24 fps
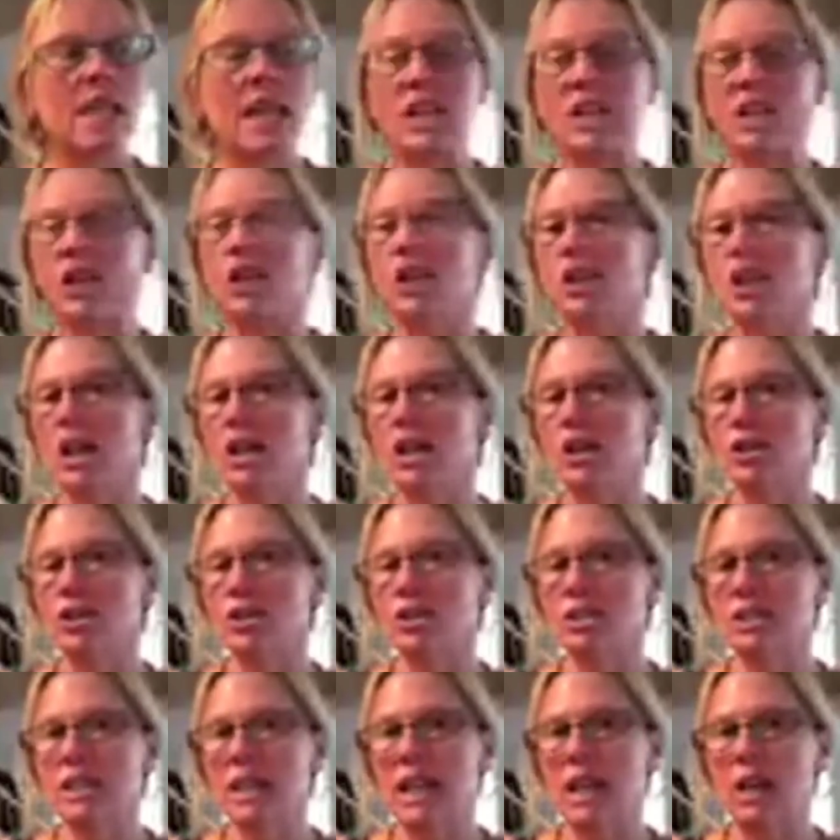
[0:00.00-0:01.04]
They couldn't
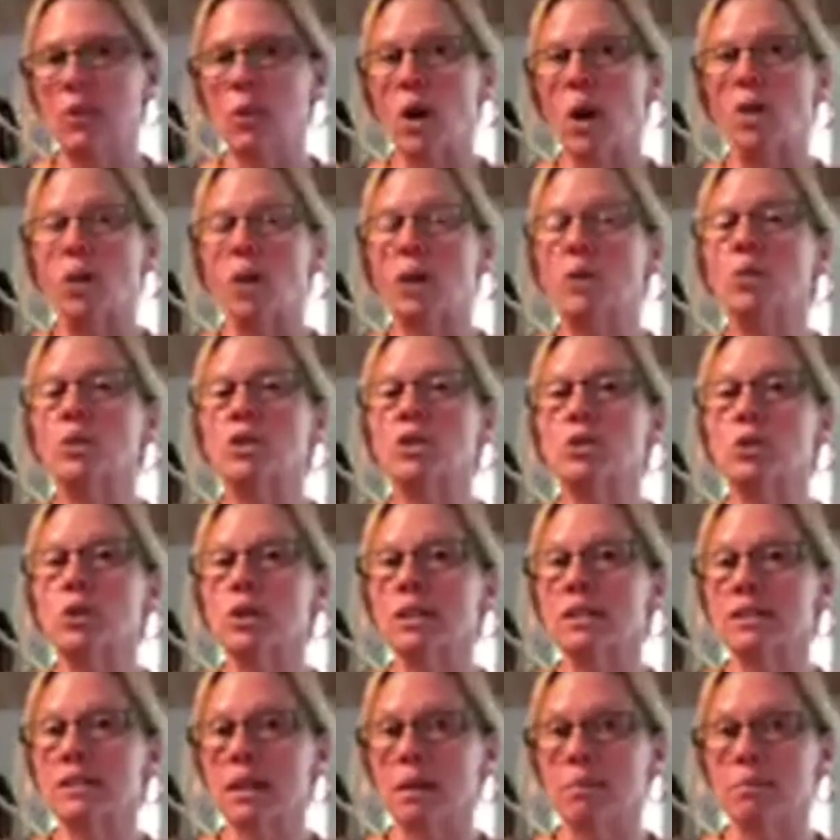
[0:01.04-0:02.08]
understand why we were
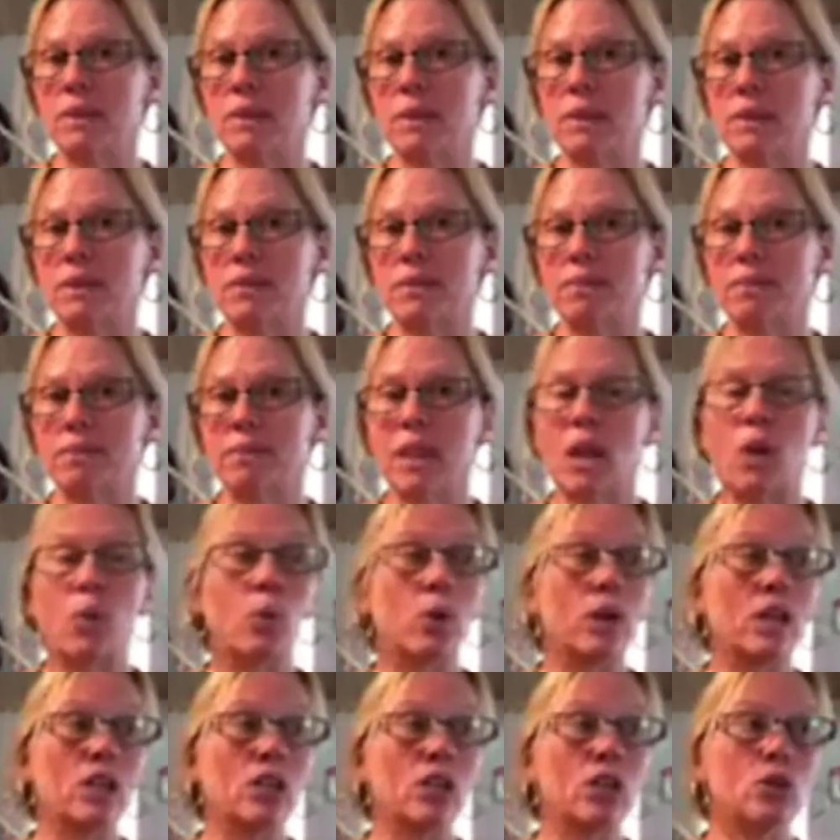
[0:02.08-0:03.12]
doing something
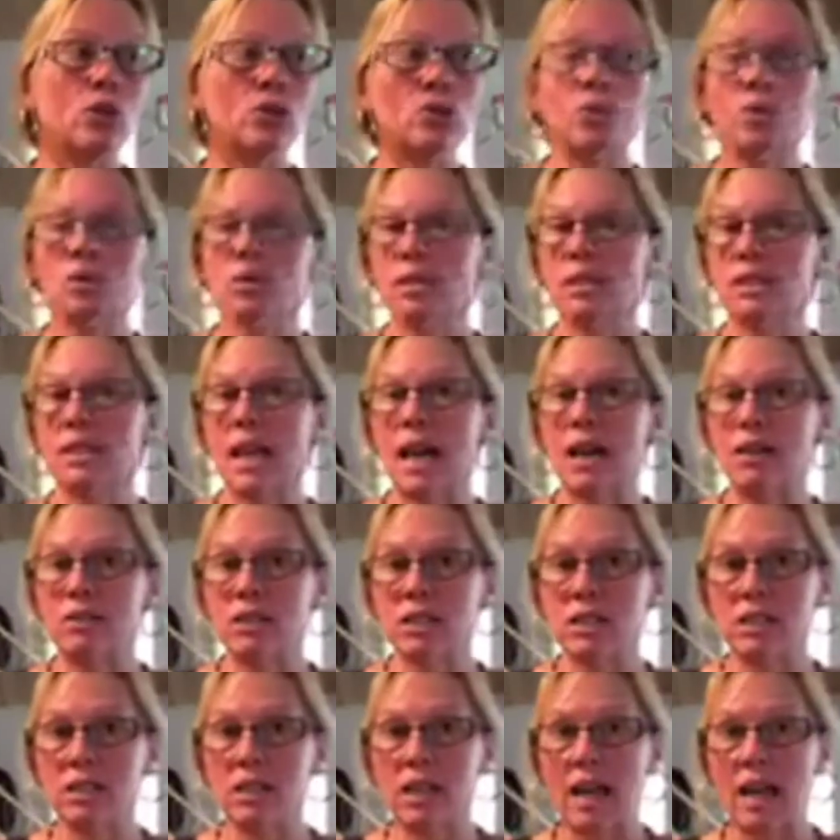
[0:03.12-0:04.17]
that we knew
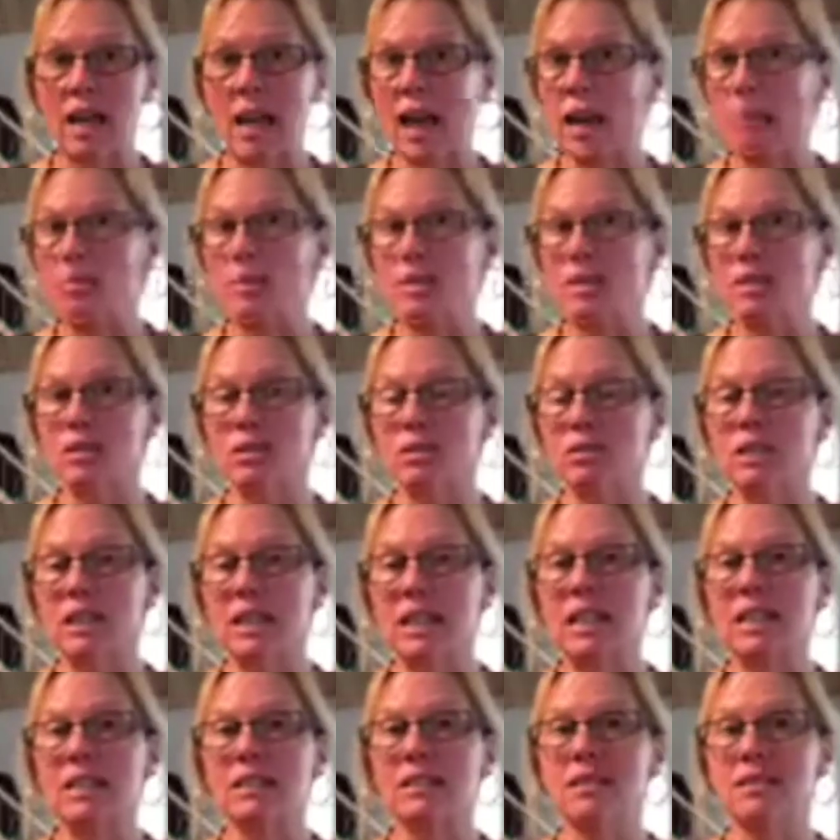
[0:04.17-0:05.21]
sounded
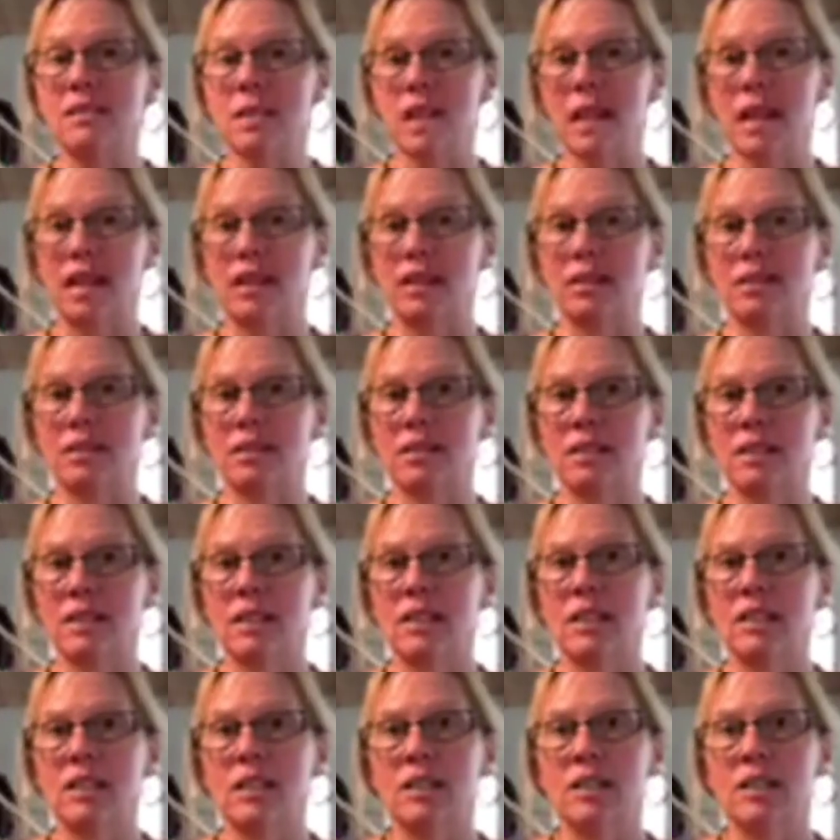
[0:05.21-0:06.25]
absolutely insane,
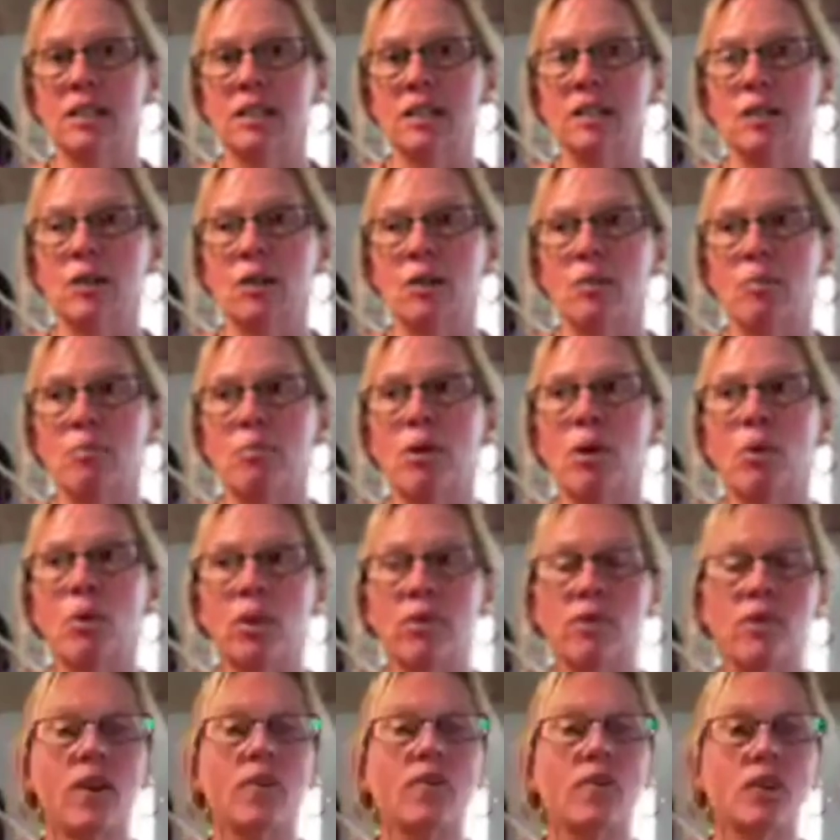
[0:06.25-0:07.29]
but
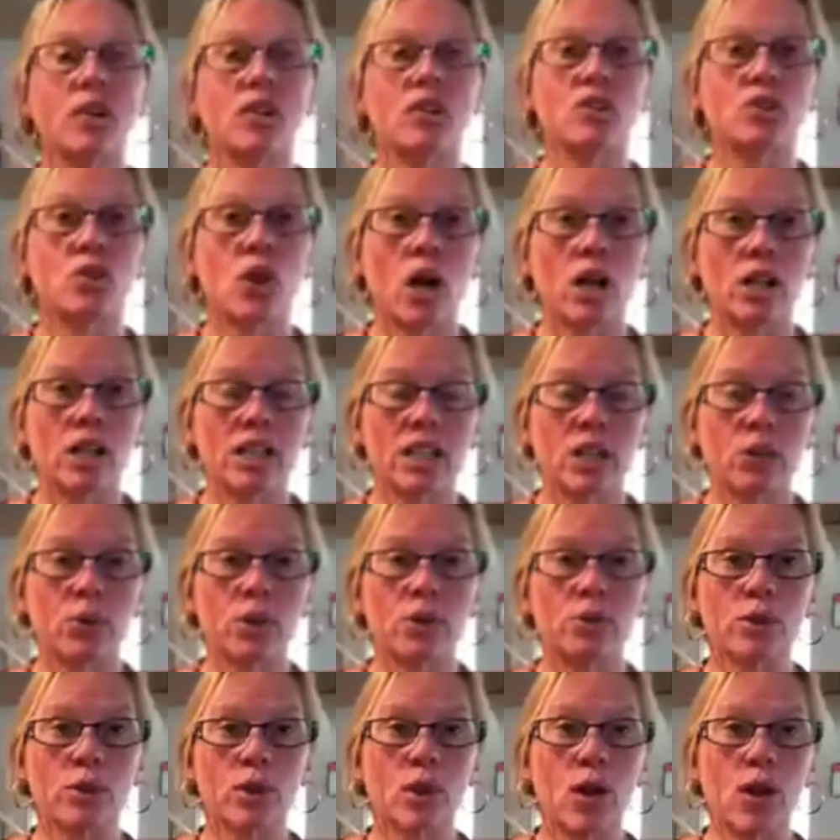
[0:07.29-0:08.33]
we felt very strongly that
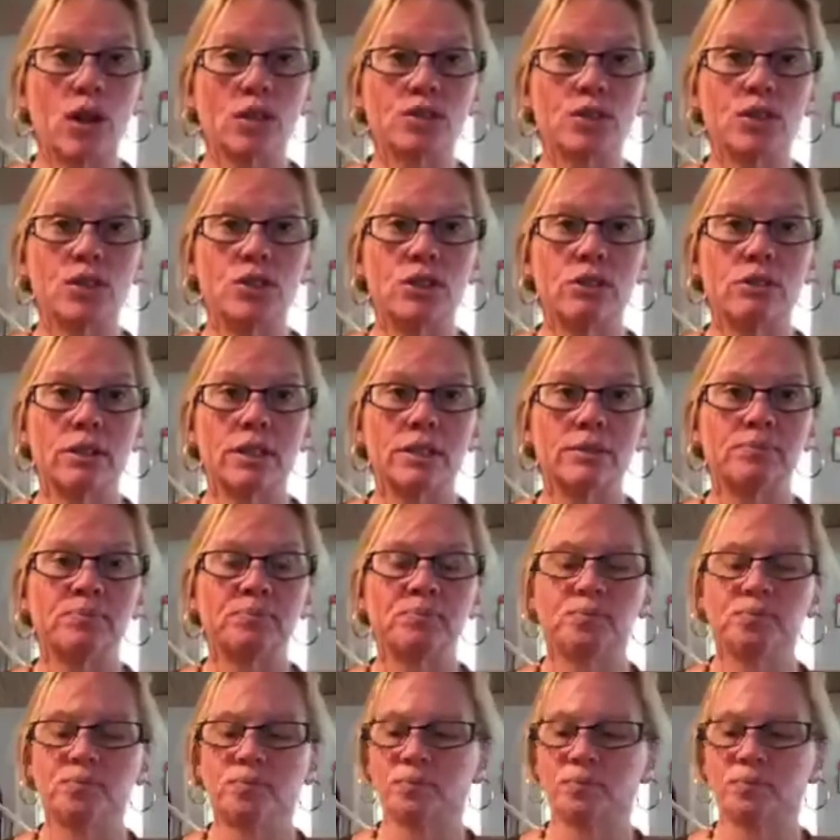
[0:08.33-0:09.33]
we were called to do it.